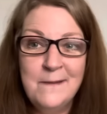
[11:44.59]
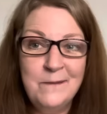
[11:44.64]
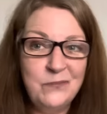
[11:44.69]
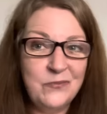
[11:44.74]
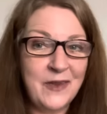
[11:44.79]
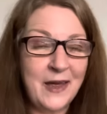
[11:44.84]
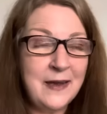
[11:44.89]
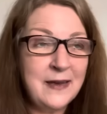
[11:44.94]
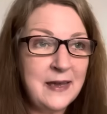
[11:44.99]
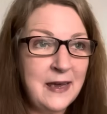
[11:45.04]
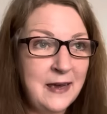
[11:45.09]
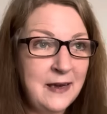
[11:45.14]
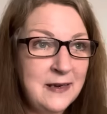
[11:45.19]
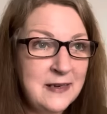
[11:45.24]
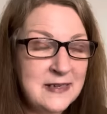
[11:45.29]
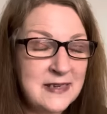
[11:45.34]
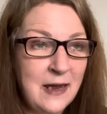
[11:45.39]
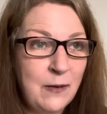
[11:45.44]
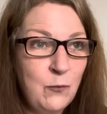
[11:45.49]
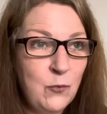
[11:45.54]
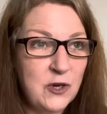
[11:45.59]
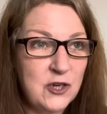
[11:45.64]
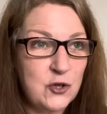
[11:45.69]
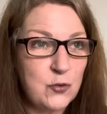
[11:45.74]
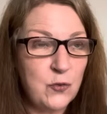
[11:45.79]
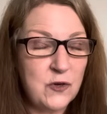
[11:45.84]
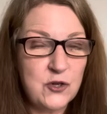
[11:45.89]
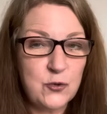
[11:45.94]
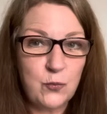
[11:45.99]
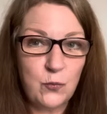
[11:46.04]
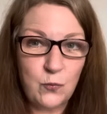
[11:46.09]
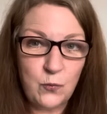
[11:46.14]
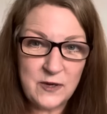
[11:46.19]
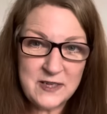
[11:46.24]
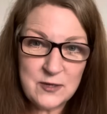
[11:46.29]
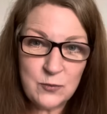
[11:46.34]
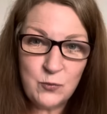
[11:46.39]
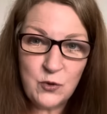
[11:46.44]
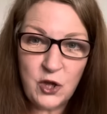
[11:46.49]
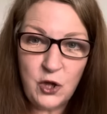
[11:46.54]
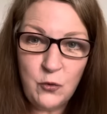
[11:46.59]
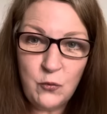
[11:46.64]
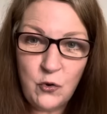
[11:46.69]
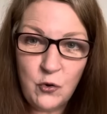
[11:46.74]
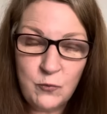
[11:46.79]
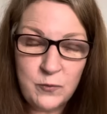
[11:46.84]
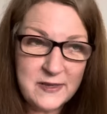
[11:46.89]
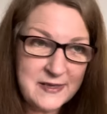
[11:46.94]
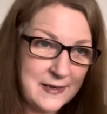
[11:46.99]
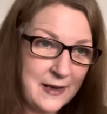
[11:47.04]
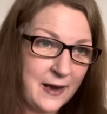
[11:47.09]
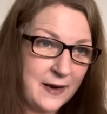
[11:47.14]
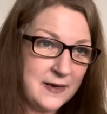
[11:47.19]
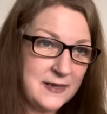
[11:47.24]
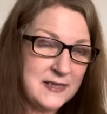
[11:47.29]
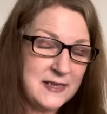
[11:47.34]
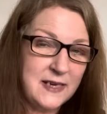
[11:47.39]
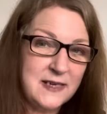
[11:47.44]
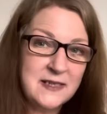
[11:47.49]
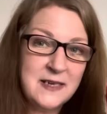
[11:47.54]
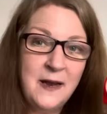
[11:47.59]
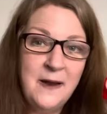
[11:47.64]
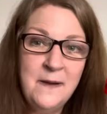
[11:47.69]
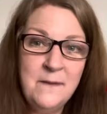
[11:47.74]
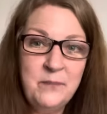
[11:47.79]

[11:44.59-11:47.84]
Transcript: Like it in a sandwich with some cucumber slices.